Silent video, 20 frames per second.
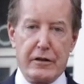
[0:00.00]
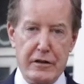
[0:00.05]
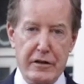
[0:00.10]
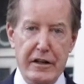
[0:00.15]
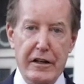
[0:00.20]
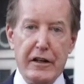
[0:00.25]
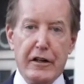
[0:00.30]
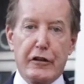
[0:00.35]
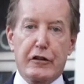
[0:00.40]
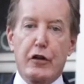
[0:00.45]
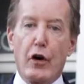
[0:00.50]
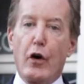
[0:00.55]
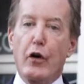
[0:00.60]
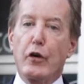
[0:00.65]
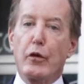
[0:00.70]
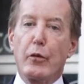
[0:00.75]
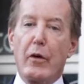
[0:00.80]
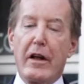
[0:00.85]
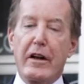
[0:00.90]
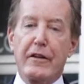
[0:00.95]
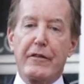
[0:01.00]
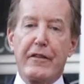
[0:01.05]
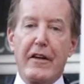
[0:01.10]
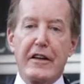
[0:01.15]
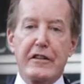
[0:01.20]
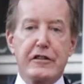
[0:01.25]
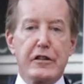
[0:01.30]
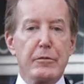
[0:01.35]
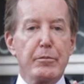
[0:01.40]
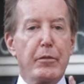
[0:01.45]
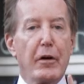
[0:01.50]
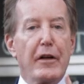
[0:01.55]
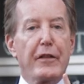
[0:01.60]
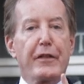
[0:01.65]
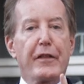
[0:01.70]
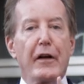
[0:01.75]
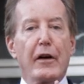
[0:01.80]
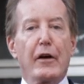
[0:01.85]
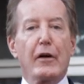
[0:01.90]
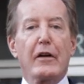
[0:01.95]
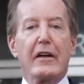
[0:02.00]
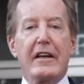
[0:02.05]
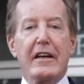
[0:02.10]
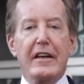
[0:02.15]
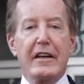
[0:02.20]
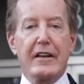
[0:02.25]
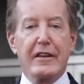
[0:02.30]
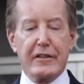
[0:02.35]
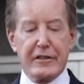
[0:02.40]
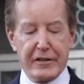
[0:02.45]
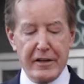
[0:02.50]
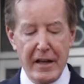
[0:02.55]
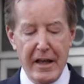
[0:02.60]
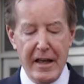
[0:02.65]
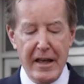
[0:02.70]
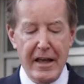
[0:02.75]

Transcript: need a total renovation, but there is